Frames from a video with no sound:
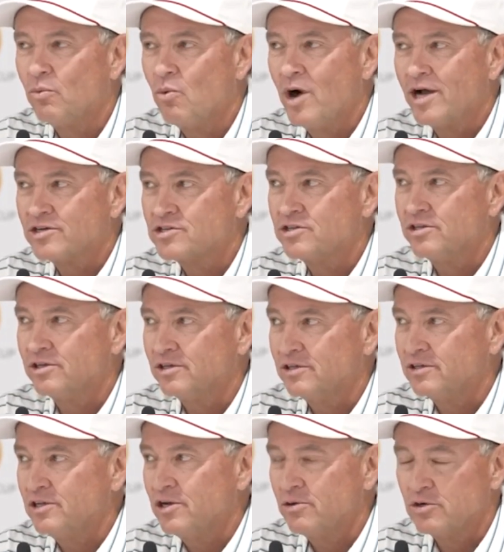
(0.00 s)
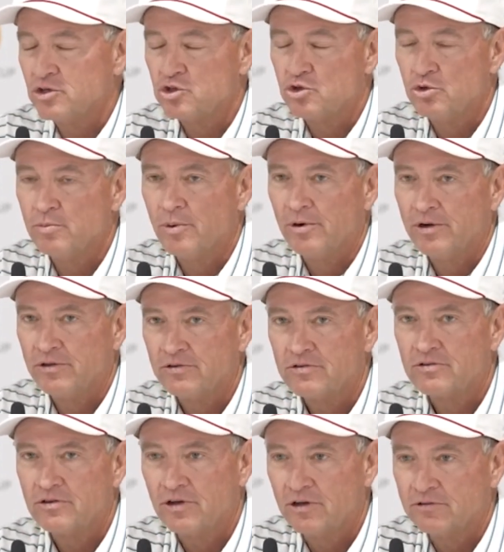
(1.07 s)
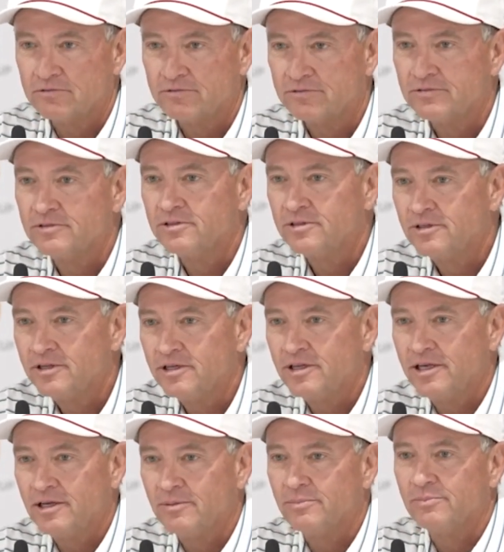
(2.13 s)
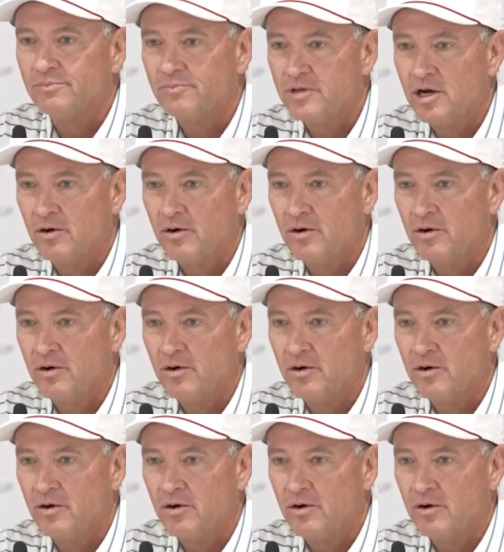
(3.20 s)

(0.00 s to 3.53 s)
watch the, you know, exuberance of him.